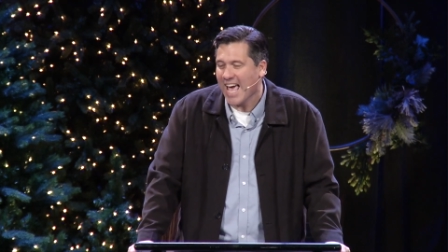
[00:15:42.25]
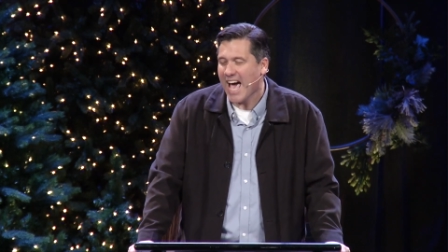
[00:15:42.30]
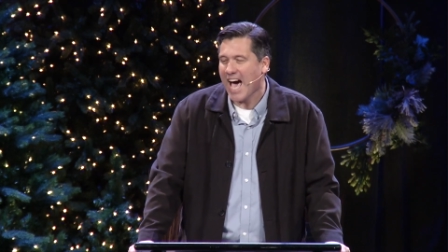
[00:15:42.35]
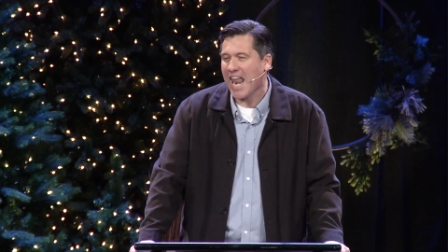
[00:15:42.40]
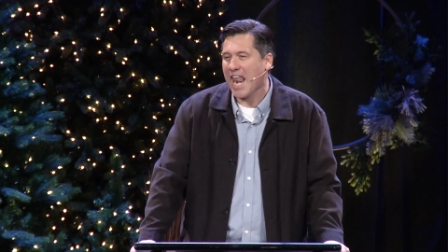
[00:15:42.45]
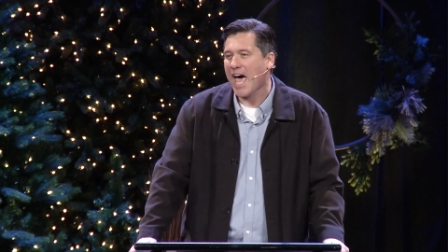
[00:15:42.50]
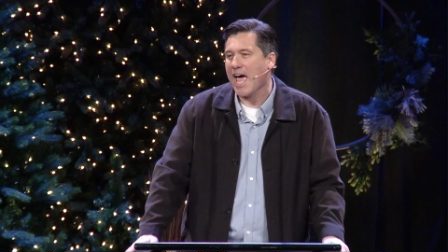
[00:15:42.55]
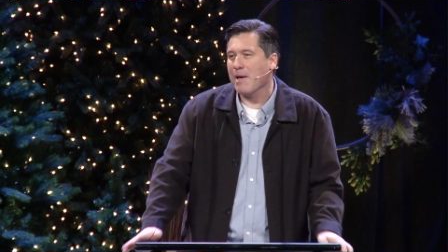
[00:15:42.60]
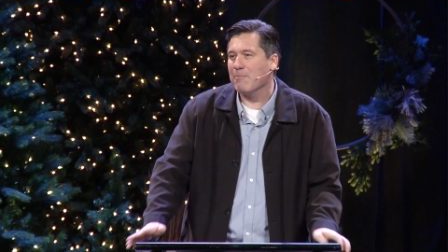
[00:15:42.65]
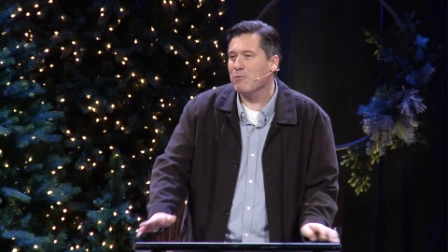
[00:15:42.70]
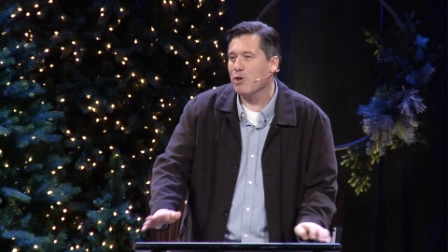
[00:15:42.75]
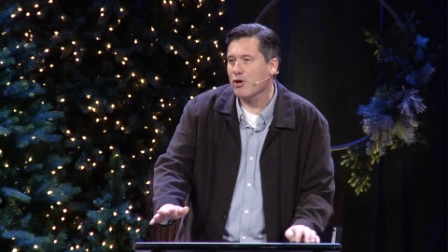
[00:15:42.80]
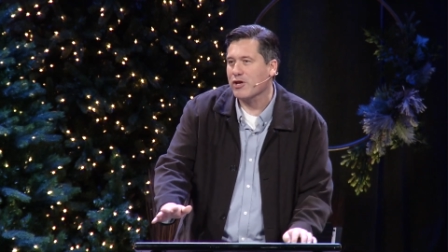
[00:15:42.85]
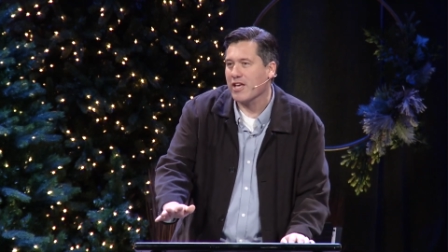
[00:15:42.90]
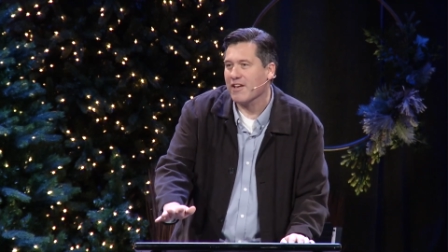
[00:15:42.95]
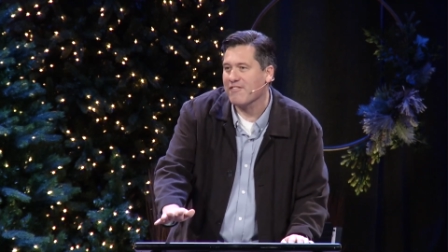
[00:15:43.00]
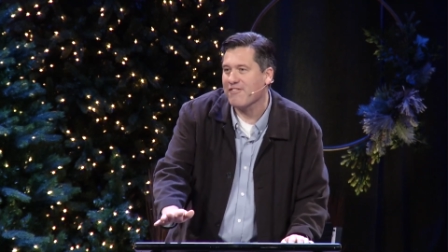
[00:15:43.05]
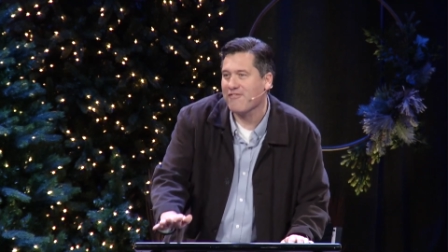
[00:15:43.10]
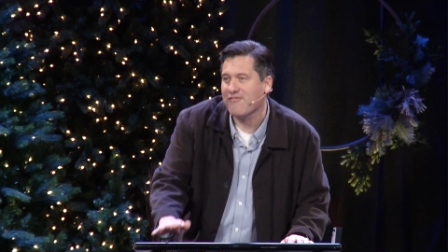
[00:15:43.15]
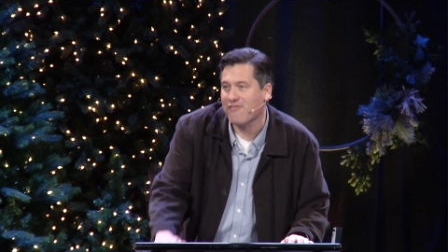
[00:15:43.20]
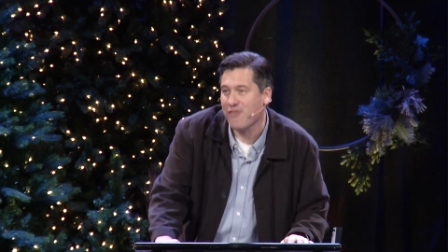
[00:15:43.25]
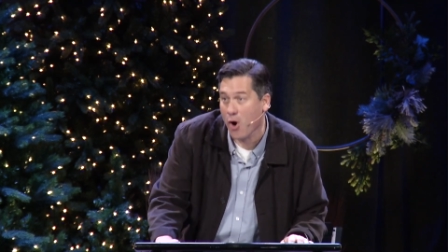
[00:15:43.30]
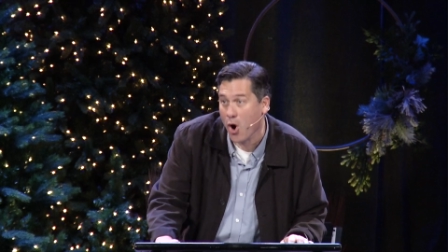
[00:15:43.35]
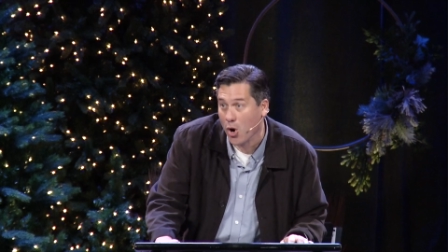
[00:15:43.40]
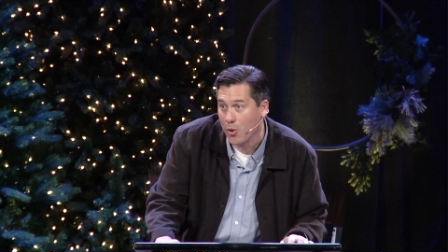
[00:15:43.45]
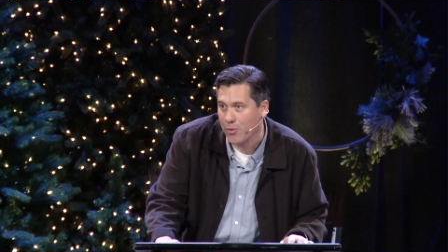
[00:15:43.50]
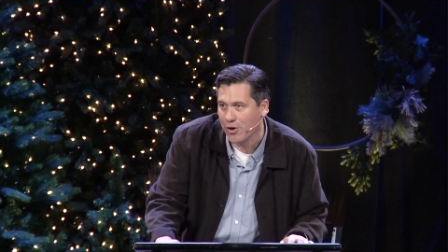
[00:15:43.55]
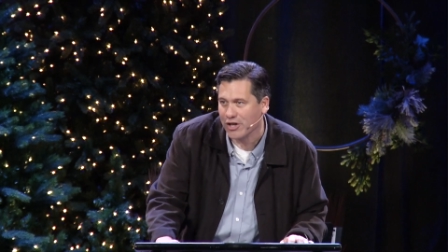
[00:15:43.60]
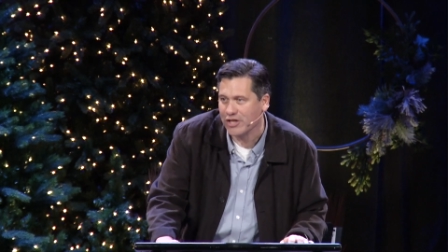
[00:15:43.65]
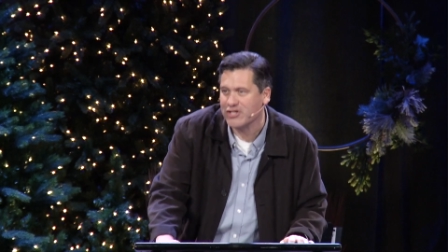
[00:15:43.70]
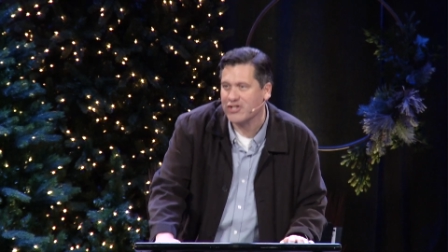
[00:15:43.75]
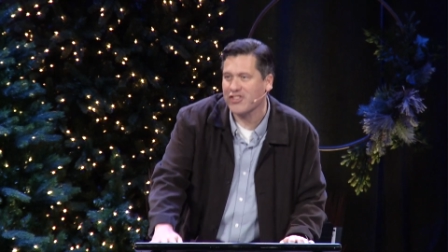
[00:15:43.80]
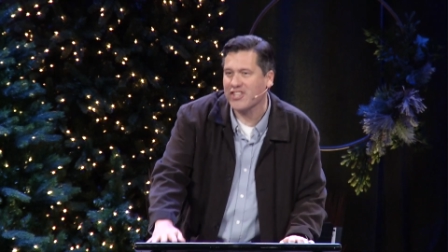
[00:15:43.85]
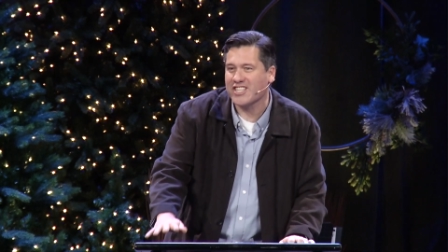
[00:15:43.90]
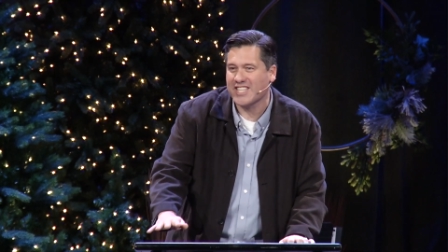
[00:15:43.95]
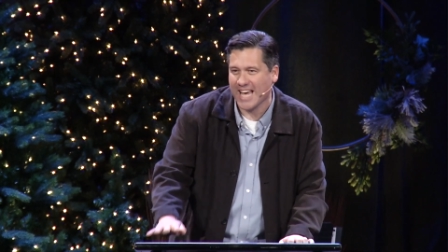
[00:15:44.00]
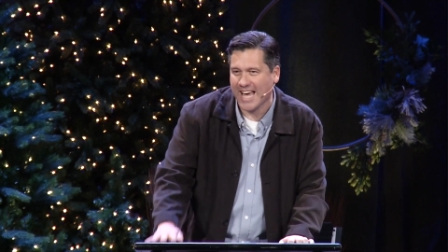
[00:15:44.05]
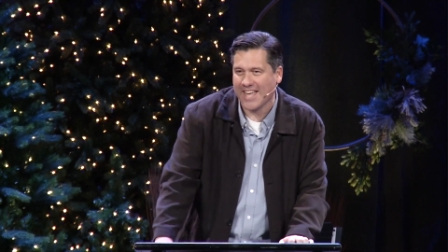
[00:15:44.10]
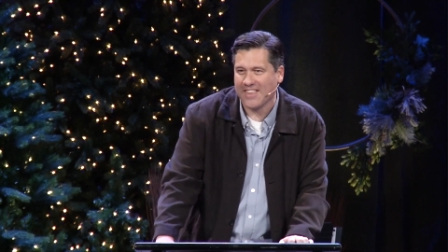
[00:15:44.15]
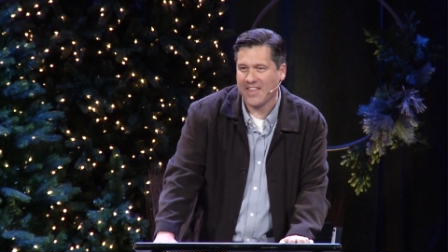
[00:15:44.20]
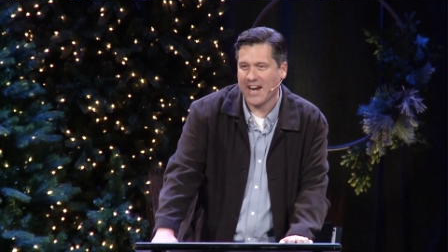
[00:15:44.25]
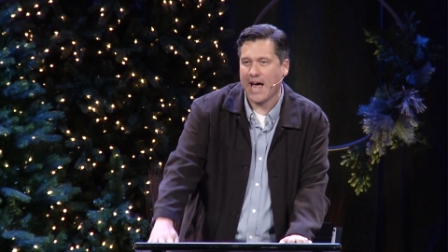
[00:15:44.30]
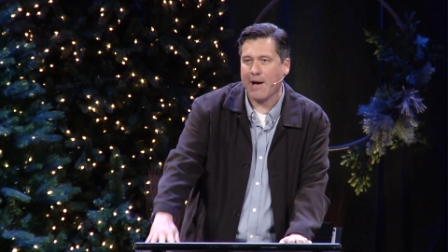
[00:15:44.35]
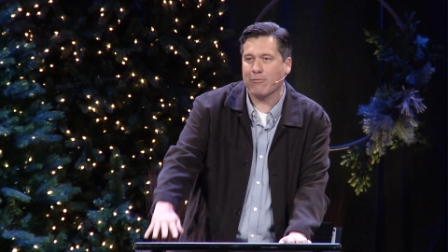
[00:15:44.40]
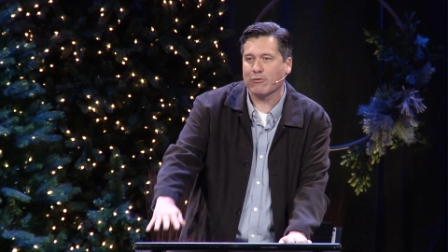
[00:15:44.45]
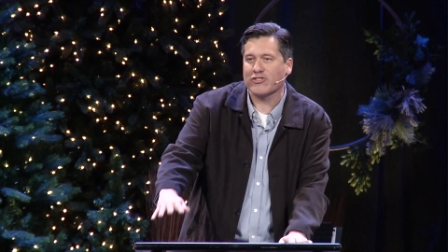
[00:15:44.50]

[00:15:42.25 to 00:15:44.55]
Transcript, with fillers: and I am looking forward to the day that I